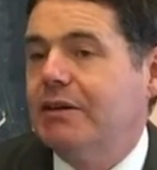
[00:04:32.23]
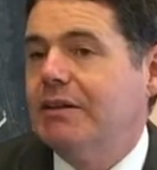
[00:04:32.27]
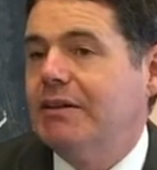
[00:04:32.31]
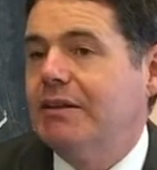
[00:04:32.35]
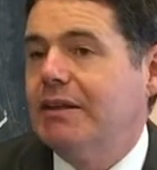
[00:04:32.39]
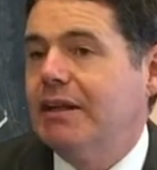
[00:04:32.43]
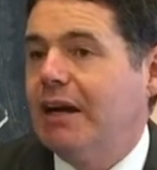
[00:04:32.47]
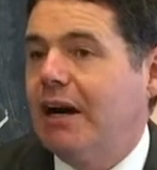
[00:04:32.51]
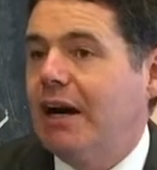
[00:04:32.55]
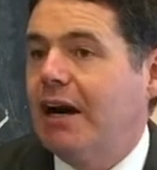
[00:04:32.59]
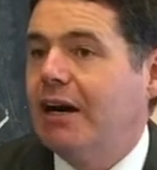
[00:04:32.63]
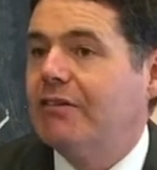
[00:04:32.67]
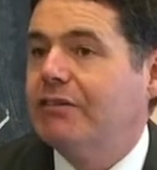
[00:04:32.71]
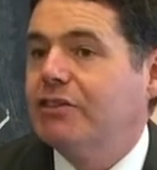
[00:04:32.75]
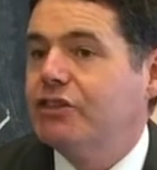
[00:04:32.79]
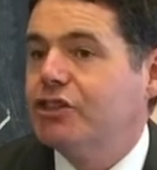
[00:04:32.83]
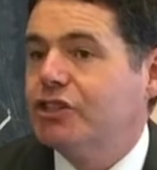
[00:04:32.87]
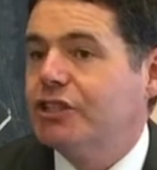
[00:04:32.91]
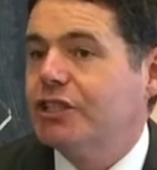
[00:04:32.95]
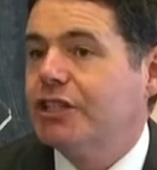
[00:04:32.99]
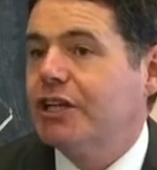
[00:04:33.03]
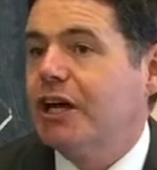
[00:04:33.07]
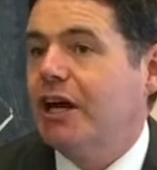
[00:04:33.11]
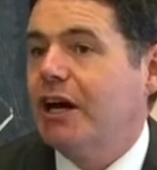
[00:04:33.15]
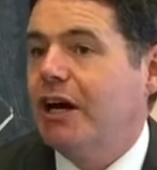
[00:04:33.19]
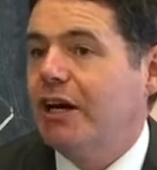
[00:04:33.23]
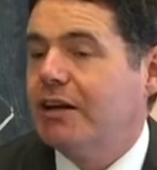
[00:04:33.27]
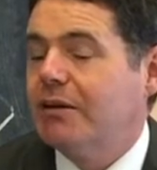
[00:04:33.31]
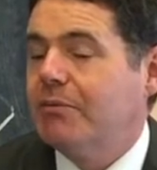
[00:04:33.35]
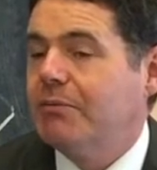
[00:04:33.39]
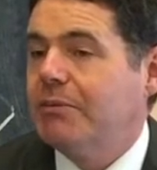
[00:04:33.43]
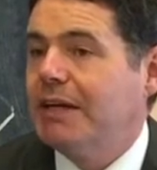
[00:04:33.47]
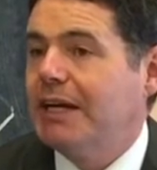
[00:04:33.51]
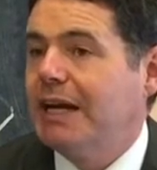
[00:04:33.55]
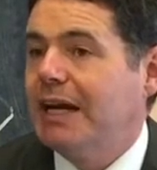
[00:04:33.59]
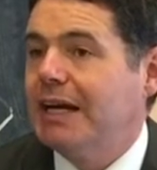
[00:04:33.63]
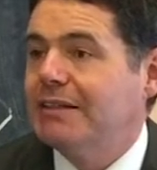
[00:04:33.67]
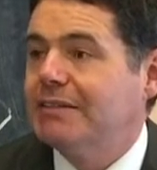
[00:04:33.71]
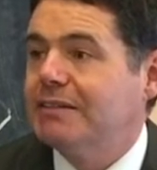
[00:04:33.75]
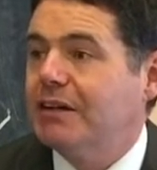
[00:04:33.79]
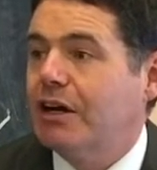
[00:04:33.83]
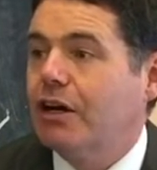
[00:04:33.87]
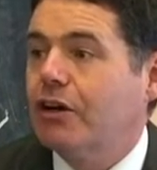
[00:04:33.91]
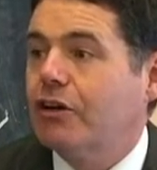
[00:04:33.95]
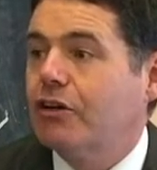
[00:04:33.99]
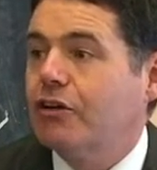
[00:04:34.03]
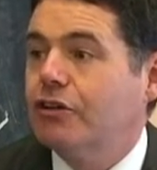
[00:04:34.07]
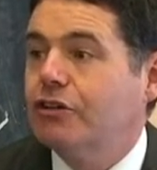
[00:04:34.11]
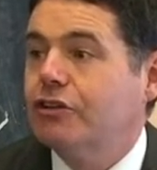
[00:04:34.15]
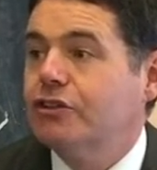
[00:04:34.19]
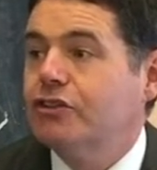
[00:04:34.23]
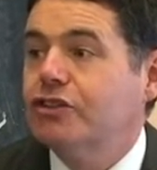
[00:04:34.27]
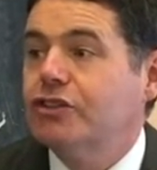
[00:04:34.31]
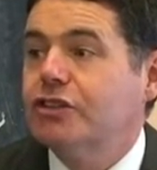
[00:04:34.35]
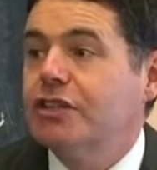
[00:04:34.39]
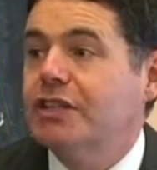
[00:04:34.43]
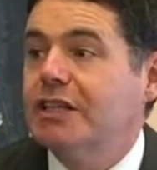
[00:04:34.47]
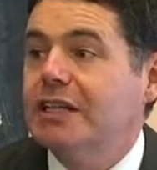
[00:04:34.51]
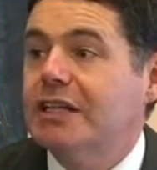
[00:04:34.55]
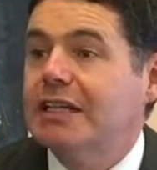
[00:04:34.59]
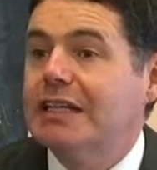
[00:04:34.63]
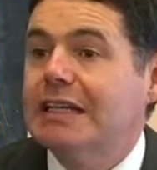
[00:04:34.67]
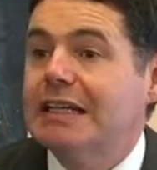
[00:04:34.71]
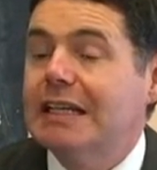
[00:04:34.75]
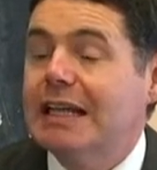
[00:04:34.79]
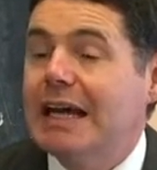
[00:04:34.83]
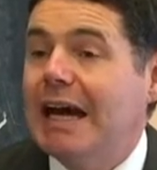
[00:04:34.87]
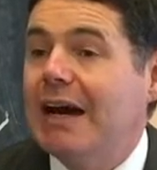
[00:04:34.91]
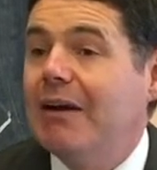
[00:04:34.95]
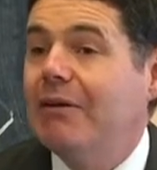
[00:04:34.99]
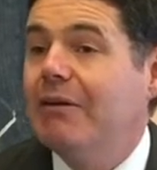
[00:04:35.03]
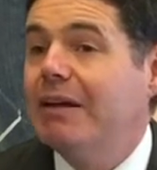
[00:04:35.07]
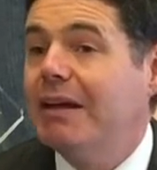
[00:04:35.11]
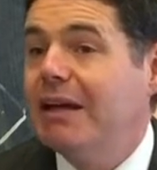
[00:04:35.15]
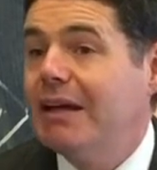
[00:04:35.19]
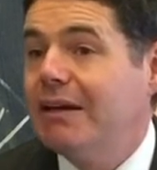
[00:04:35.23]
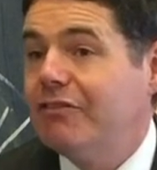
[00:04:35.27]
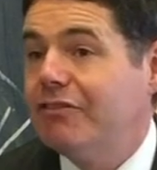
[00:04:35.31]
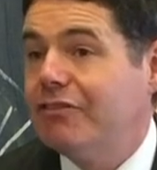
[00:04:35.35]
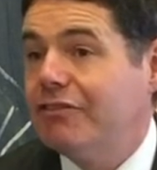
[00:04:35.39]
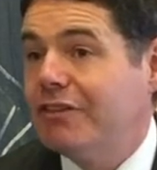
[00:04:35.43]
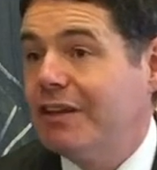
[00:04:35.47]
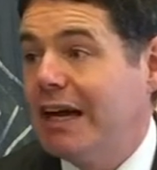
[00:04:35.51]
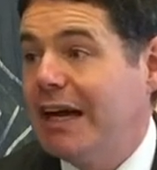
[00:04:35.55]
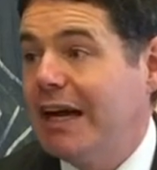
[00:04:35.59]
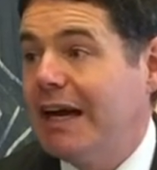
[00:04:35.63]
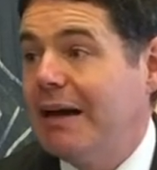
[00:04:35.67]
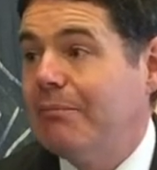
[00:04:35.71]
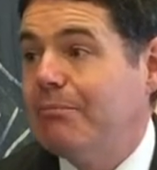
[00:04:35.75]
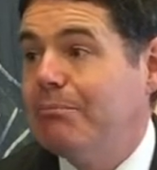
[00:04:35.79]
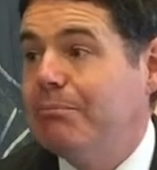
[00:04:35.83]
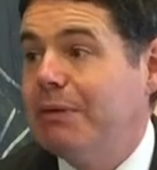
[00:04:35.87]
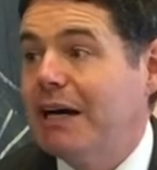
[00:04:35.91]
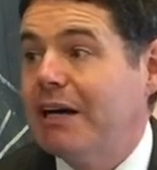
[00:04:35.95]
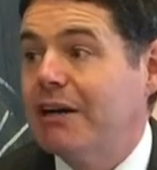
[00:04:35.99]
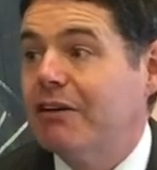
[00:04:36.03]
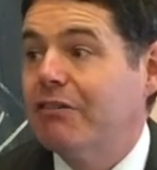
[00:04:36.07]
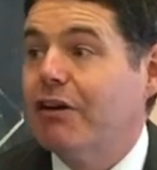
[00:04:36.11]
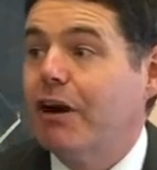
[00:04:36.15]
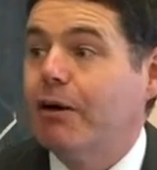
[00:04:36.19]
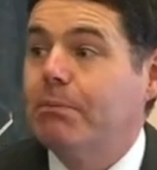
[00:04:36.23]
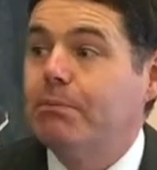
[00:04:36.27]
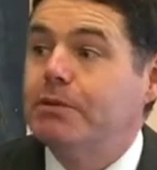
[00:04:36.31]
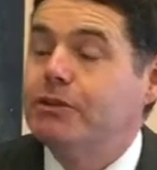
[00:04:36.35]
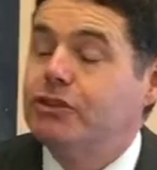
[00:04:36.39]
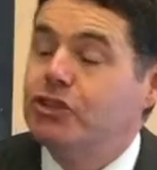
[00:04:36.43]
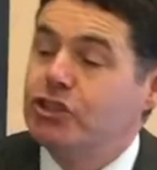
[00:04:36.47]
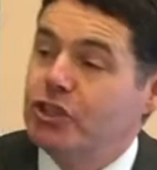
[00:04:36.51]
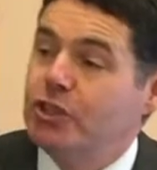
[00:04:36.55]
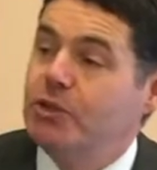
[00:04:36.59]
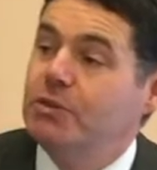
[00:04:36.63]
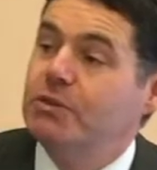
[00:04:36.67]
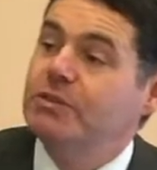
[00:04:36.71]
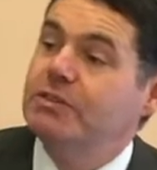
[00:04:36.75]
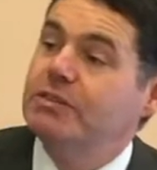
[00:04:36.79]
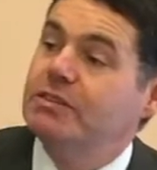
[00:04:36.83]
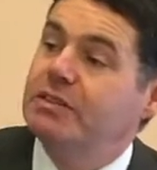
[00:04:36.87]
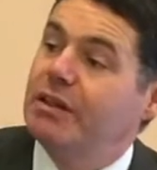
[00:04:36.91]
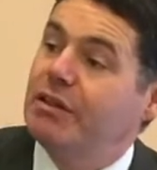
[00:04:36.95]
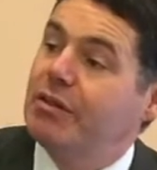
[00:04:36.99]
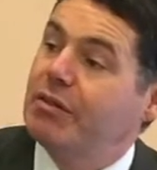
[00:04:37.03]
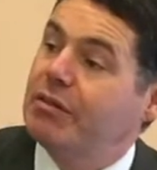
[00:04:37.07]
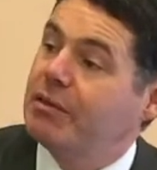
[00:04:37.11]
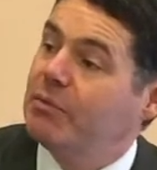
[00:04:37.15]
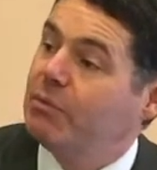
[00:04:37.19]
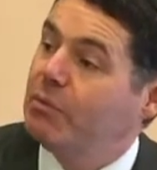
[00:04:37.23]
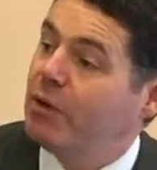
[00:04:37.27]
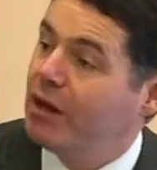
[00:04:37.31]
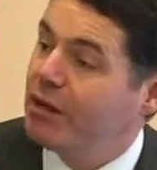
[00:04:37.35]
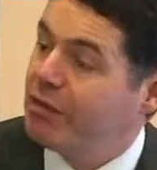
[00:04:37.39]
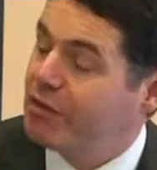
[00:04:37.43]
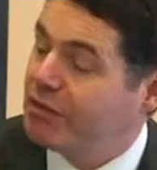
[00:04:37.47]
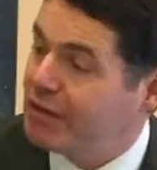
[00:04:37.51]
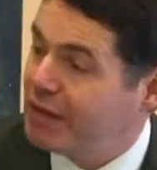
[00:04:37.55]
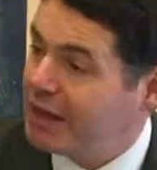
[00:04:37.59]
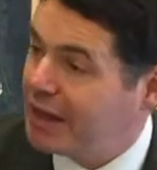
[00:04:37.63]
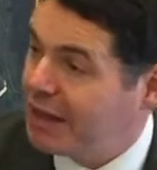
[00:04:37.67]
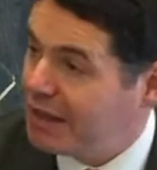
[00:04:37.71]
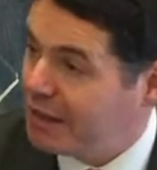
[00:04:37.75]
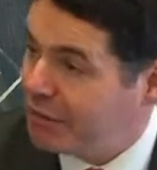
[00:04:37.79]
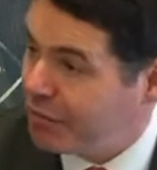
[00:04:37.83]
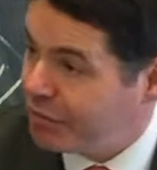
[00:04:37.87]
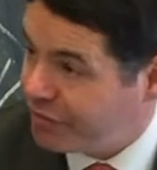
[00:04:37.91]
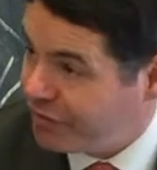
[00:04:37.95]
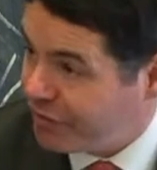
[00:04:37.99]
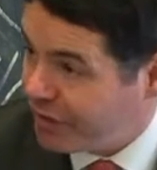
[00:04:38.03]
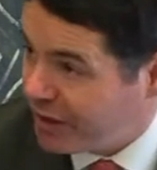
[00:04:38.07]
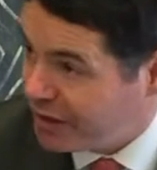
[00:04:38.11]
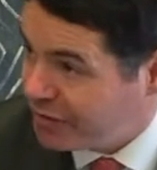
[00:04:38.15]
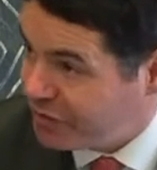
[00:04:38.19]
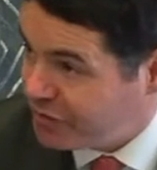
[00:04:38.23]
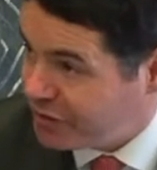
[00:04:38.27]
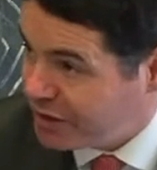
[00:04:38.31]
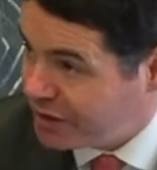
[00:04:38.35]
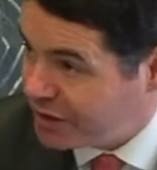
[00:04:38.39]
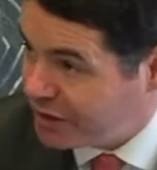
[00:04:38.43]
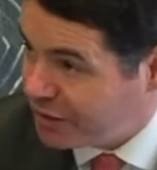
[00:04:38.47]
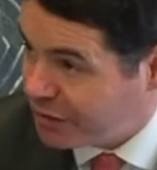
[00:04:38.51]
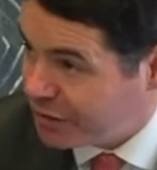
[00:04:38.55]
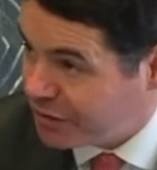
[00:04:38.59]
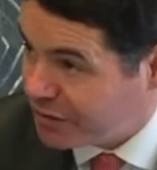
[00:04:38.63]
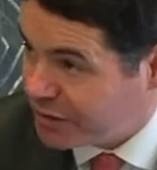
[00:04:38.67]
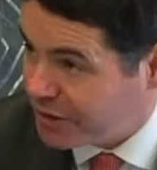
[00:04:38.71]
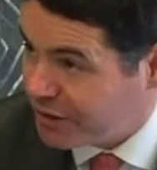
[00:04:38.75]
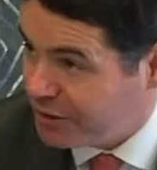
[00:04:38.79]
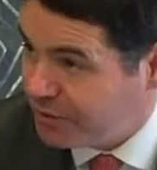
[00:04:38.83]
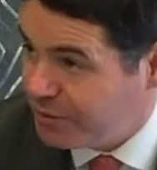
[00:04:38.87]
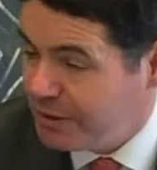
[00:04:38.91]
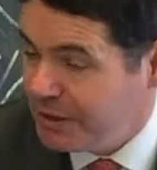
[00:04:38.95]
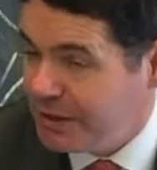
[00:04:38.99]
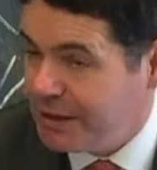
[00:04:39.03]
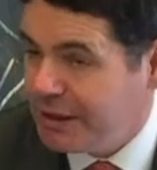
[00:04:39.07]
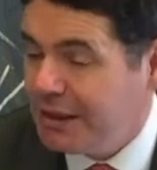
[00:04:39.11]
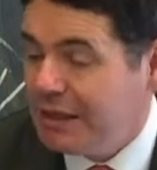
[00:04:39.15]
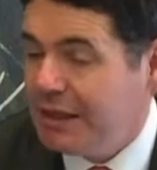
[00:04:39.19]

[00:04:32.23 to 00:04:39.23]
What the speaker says: the Irish economy and our country can now give them better opportunities than was the case 5 years ago.